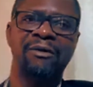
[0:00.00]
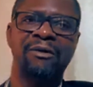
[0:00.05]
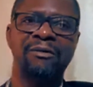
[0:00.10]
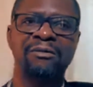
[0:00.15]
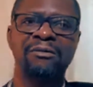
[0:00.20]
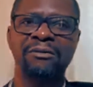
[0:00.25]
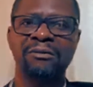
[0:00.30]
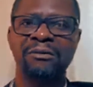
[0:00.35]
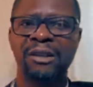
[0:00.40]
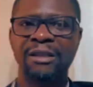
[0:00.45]

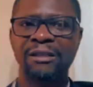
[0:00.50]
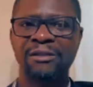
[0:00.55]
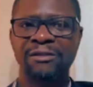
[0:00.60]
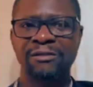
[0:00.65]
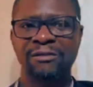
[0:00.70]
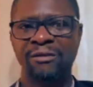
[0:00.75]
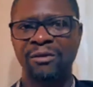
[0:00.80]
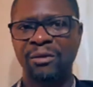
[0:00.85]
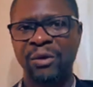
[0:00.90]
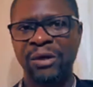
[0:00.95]
all
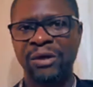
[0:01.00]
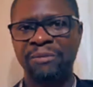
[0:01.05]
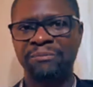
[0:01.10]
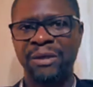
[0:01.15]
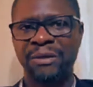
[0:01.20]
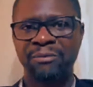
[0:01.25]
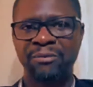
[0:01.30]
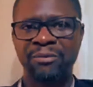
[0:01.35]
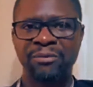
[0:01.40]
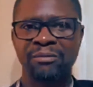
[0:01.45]
these
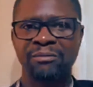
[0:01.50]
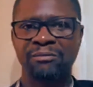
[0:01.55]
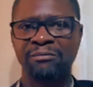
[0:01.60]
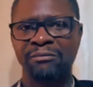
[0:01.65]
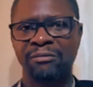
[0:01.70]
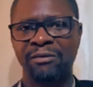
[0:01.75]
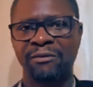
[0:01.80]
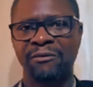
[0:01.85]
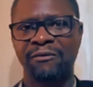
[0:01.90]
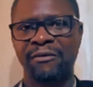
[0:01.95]
great people,
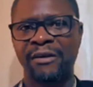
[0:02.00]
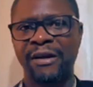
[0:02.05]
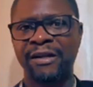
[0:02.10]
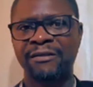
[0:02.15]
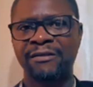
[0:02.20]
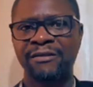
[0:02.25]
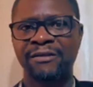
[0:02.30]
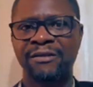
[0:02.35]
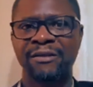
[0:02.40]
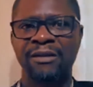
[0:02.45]

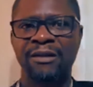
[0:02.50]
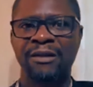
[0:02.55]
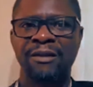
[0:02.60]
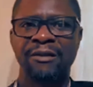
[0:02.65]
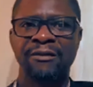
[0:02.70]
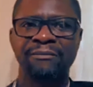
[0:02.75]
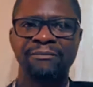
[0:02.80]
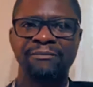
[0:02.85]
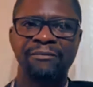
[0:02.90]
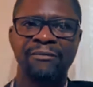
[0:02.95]
friends,
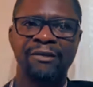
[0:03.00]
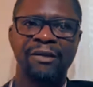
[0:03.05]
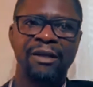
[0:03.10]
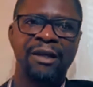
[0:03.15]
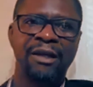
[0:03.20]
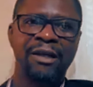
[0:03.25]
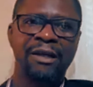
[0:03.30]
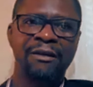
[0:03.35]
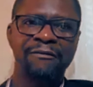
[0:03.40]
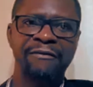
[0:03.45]

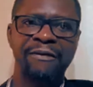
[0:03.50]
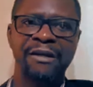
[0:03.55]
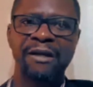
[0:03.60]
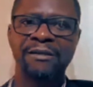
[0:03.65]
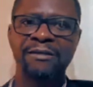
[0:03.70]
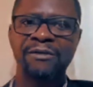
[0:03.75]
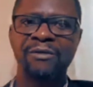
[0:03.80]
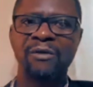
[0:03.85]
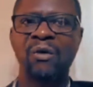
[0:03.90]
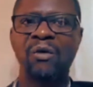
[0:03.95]
uh,
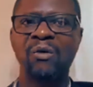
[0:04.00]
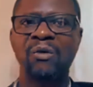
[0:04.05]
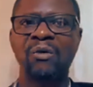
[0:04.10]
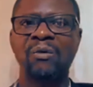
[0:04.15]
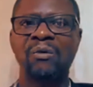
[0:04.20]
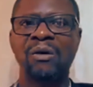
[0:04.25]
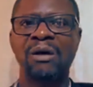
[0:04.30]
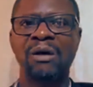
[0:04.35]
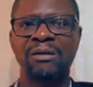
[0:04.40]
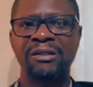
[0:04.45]
fans
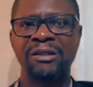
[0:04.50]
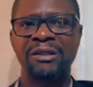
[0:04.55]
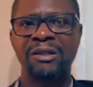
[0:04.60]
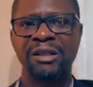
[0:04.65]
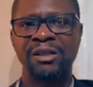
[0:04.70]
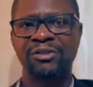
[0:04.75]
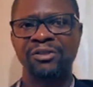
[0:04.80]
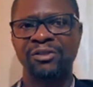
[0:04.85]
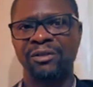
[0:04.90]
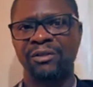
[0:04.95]
all around the
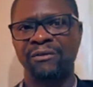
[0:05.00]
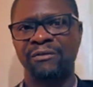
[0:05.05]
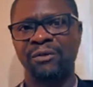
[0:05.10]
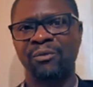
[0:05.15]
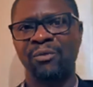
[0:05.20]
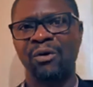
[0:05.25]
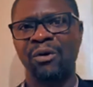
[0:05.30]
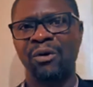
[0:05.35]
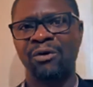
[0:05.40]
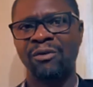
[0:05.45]
nation of
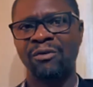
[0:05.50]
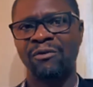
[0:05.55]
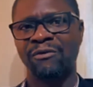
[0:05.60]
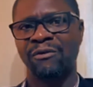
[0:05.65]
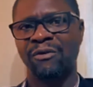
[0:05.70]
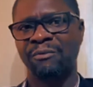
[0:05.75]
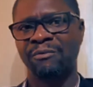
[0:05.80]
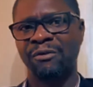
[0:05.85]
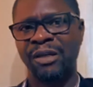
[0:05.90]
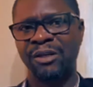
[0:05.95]
the world,
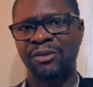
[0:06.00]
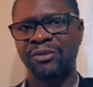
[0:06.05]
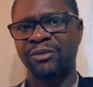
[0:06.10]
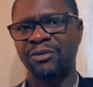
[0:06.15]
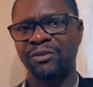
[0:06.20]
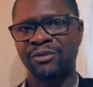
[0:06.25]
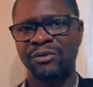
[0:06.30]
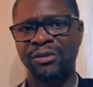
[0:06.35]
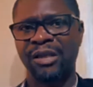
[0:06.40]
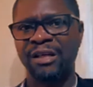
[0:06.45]
from
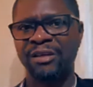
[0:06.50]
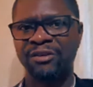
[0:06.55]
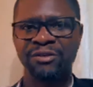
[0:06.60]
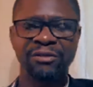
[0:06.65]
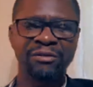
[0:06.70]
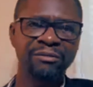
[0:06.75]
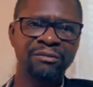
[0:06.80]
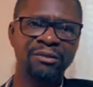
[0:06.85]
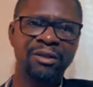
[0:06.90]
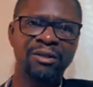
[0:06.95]
nation to
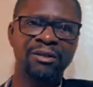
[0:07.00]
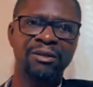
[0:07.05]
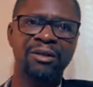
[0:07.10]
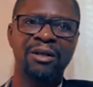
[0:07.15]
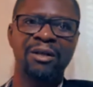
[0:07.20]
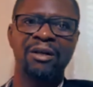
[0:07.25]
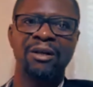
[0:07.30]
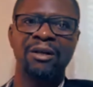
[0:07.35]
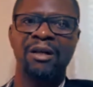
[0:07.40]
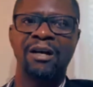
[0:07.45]
nation,
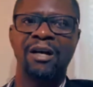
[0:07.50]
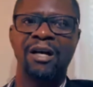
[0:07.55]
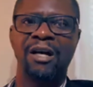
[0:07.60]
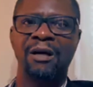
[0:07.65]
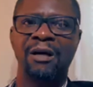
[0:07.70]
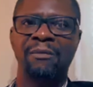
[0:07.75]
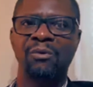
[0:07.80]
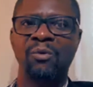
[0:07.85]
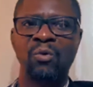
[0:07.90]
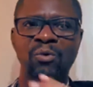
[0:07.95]

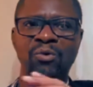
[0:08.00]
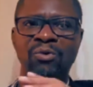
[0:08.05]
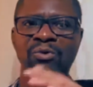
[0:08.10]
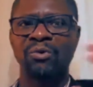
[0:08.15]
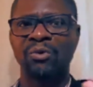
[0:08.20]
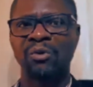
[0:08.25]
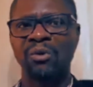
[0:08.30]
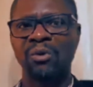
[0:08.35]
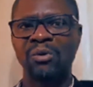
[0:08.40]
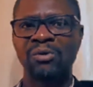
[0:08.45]
uh, coast
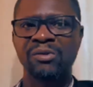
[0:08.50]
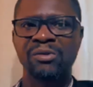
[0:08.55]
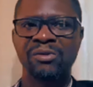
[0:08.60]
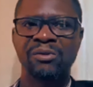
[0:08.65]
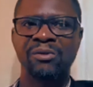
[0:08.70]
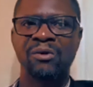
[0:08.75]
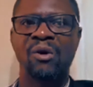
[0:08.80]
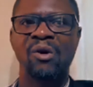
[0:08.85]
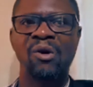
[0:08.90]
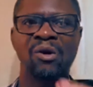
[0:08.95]
to
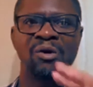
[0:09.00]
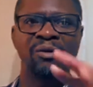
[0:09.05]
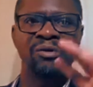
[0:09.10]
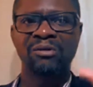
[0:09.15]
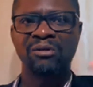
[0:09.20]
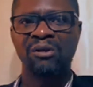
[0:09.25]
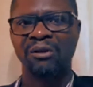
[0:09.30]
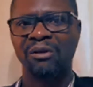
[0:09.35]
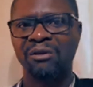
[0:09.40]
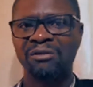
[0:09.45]
coast,
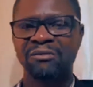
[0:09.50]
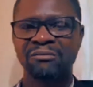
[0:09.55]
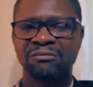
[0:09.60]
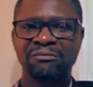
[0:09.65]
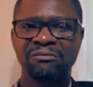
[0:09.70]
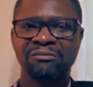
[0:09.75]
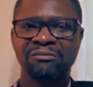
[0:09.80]
all torn,